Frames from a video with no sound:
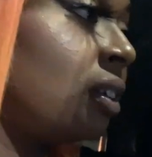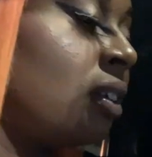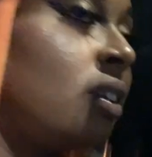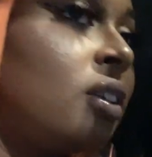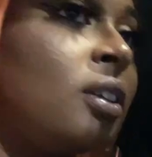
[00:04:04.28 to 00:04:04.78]

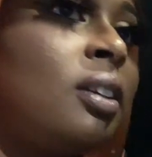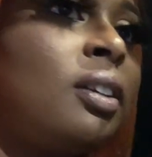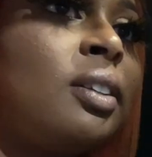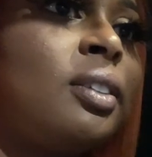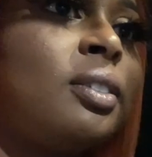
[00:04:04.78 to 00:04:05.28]
mouth.
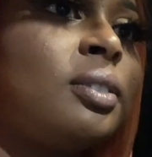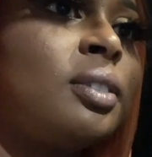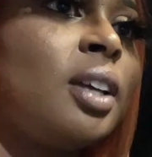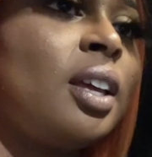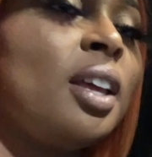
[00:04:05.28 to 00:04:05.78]

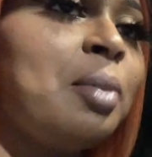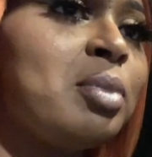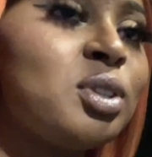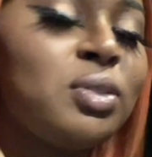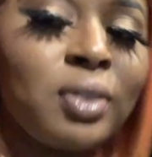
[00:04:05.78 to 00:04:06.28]
It can't be
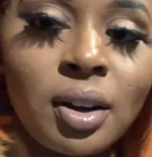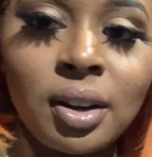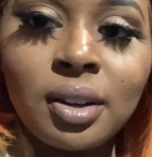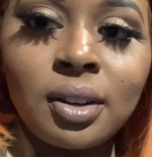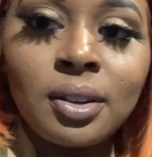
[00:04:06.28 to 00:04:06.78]
too far in
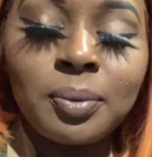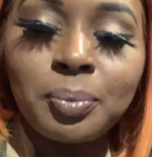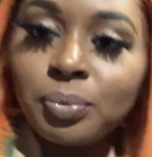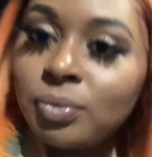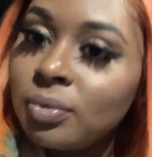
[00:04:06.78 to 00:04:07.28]
here.
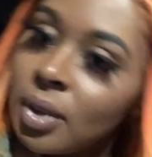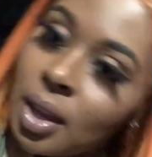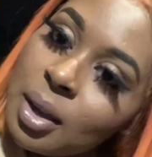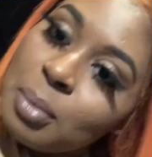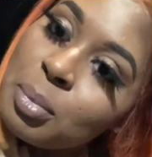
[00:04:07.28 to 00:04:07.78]

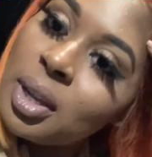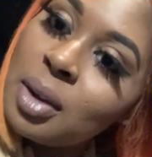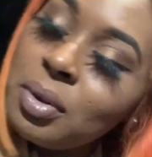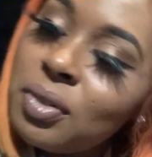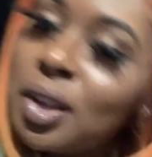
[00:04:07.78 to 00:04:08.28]
But yeah,
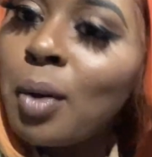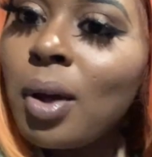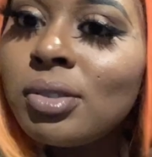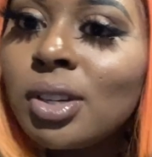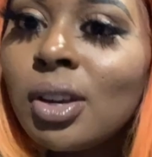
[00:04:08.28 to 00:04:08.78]
we finna go
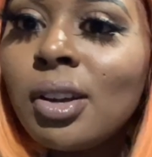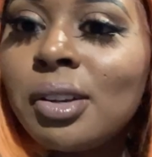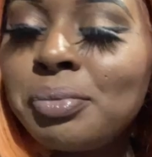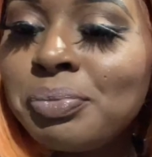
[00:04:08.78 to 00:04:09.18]
out, y'all.